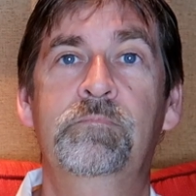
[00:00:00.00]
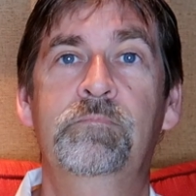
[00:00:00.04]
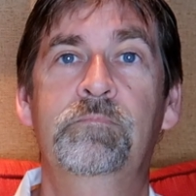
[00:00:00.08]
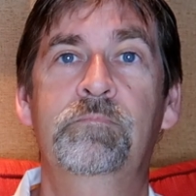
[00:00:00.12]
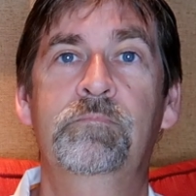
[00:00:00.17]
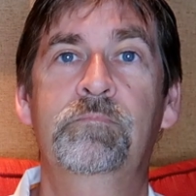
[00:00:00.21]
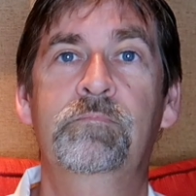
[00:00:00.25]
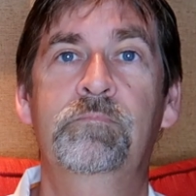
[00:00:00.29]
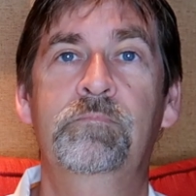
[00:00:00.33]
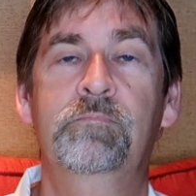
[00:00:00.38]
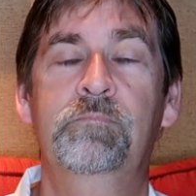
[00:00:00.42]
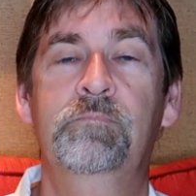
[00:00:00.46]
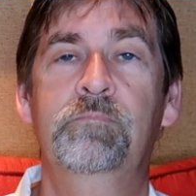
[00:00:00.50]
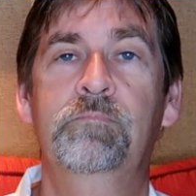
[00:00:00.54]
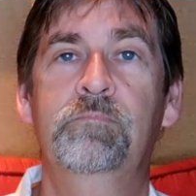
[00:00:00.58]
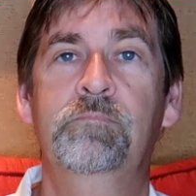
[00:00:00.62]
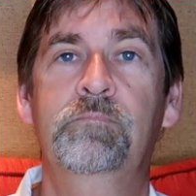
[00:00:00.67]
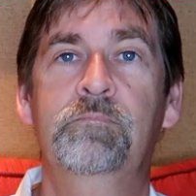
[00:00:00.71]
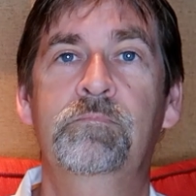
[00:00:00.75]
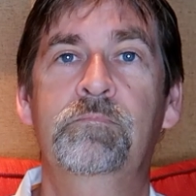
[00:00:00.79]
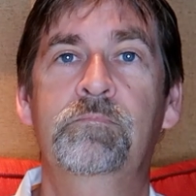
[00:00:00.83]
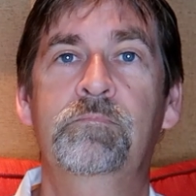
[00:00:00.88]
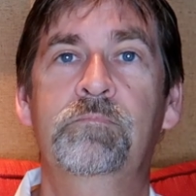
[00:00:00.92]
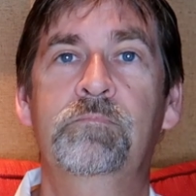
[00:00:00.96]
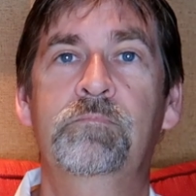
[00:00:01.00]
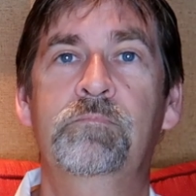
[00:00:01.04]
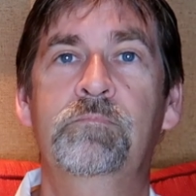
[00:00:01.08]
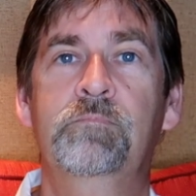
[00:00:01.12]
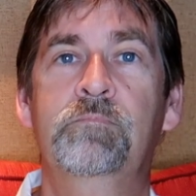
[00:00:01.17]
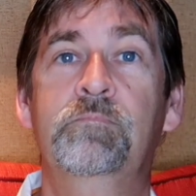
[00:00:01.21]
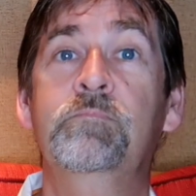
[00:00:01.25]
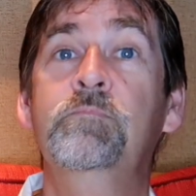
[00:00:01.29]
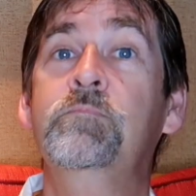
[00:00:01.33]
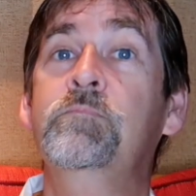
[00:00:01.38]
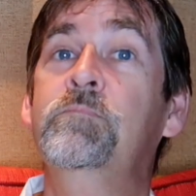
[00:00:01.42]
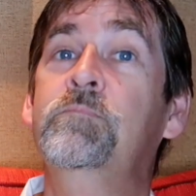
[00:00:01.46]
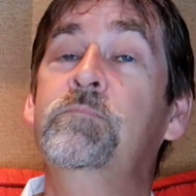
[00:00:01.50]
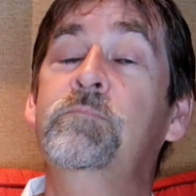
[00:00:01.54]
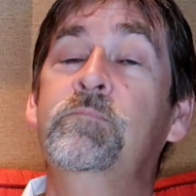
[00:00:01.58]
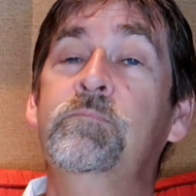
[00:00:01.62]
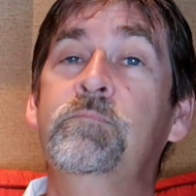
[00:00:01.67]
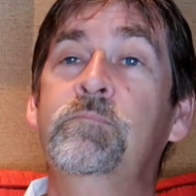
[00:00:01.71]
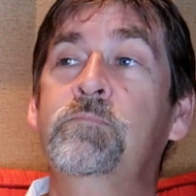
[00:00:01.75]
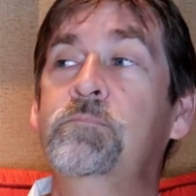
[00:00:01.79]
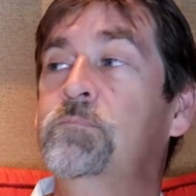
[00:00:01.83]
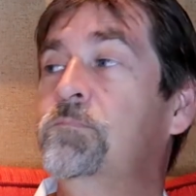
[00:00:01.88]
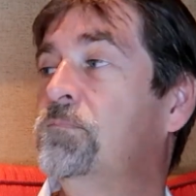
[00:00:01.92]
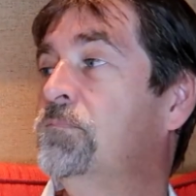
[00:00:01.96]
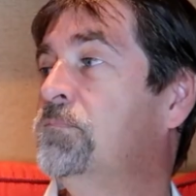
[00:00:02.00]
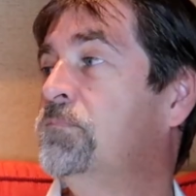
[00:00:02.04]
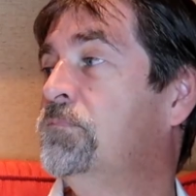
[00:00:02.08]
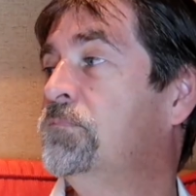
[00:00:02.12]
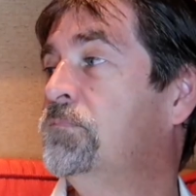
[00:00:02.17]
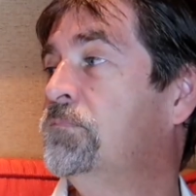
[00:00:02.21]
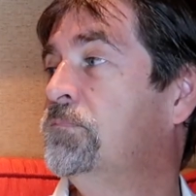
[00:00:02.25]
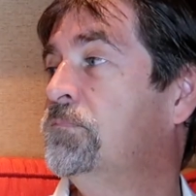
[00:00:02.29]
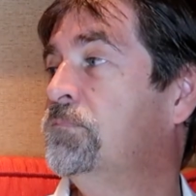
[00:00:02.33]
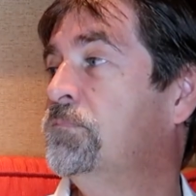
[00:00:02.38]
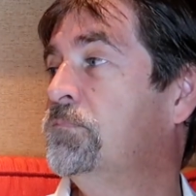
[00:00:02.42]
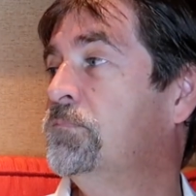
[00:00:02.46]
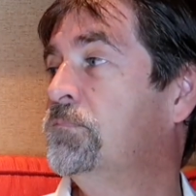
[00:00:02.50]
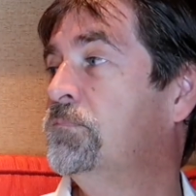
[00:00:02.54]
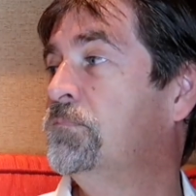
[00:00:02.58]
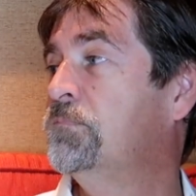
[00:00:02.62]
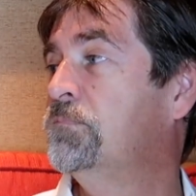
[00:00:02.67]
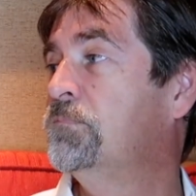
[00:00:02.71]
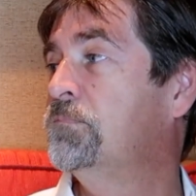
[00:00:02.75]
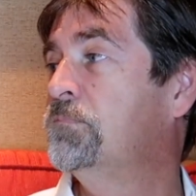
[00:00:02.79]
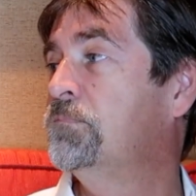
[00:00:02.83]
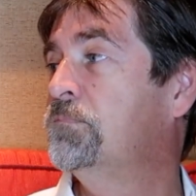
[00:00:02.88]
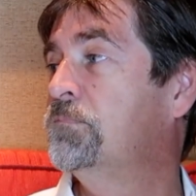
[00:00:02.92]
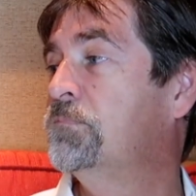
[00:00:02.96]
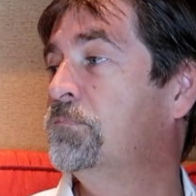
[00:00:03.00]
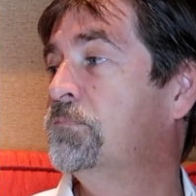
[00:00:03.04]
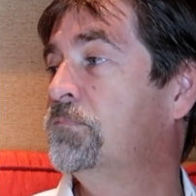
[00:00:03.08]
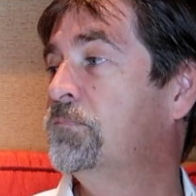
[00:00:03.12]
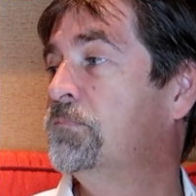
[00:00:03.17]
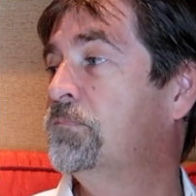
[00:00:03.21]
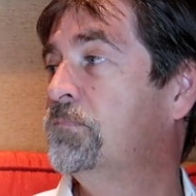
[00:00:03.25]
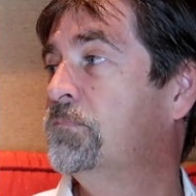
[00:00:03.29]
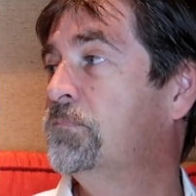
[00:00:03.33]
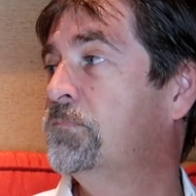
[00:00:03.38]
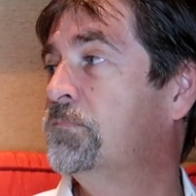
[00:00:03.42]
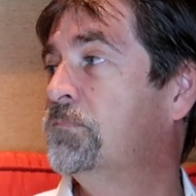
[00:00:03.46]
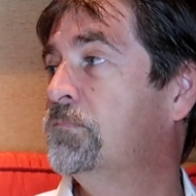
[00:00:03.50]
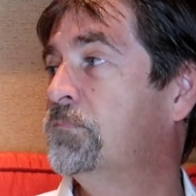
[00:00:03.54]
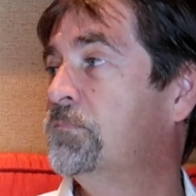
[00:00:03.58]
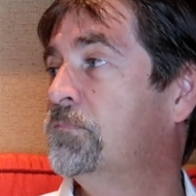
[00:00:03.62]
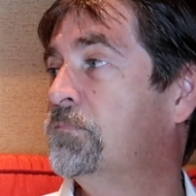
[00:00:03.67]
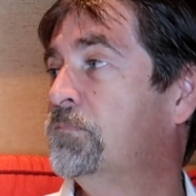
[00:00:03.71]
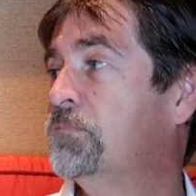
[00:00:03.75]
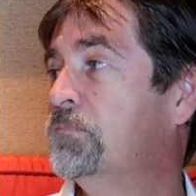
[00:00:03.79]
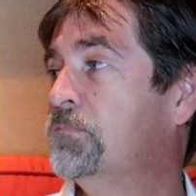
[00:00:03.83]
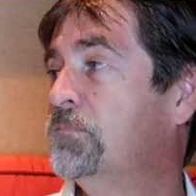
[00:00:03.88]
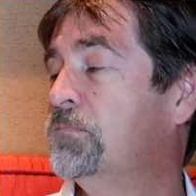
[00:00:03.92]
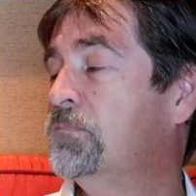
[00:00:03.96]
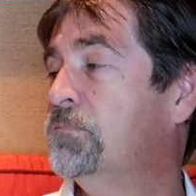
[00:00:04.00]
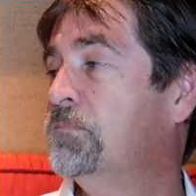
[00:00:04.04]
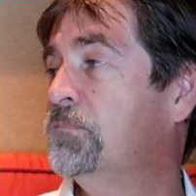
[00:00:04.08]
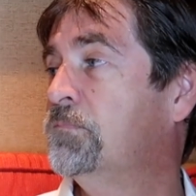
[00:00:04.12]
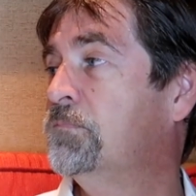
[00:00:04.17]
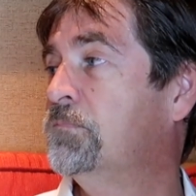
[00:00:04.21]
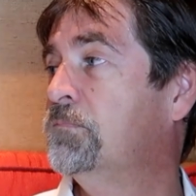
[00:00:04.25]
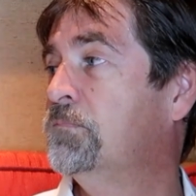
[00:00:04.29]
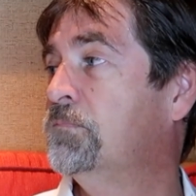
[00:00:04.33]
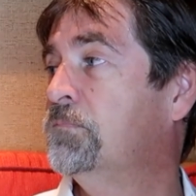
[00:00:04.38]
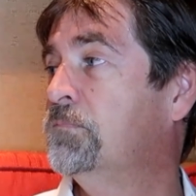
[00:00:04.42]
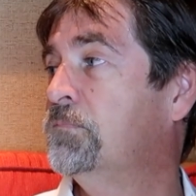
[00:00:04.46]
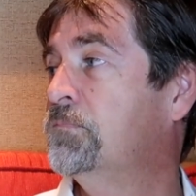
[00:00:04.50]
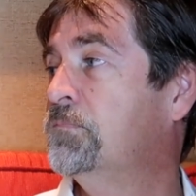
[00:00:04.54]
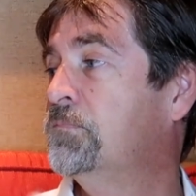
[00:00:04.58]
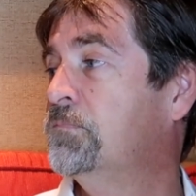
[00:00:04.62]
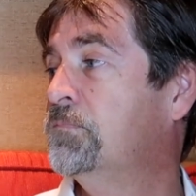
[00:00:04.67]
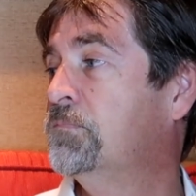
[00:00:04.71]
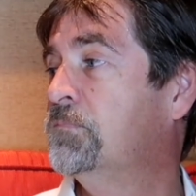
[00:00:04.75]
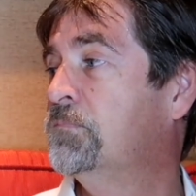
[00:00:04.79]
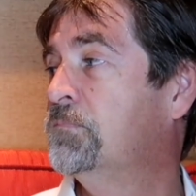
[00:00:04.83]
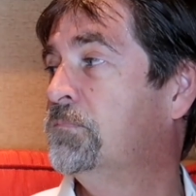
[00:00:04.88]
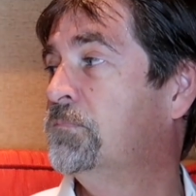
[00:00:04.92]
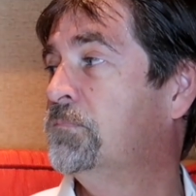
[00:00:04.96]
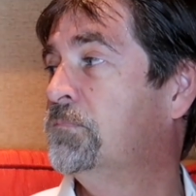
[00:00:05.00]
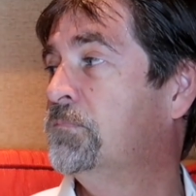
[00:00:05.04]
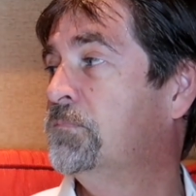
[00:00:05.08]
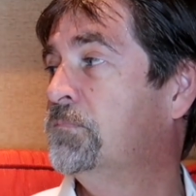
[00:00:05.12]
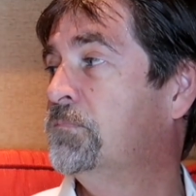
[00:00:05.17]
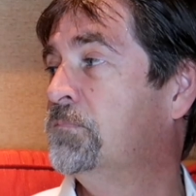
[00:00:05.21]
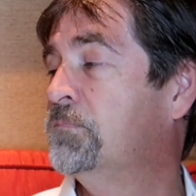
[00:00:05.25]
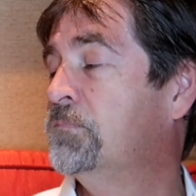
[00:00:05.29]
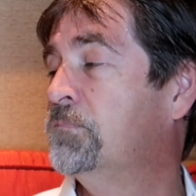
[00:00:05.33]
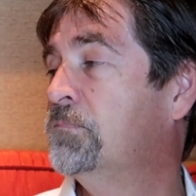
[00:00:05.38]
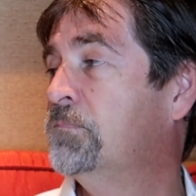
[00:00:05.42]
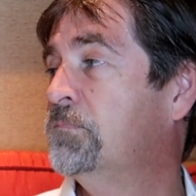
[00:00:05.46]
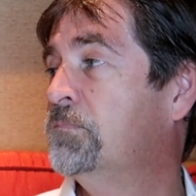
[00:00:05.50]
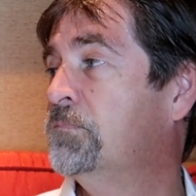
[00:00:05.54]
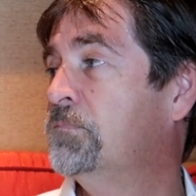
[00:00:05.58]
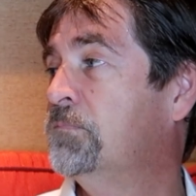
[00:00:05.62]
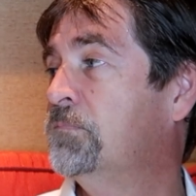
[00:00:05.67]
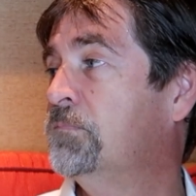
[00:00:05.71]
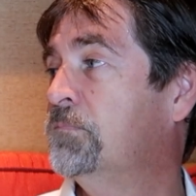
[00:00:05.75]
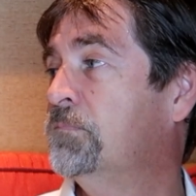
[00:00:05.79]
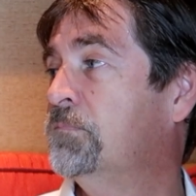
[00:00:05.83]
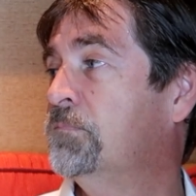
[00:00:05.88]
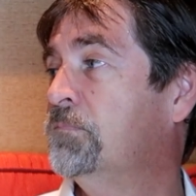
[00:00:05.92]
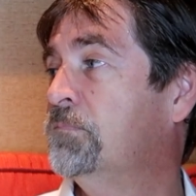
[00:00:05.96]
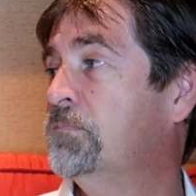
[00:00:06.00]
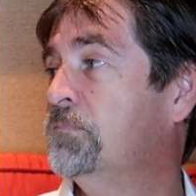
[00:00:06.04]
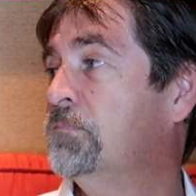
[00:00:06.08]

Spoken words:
[no speech]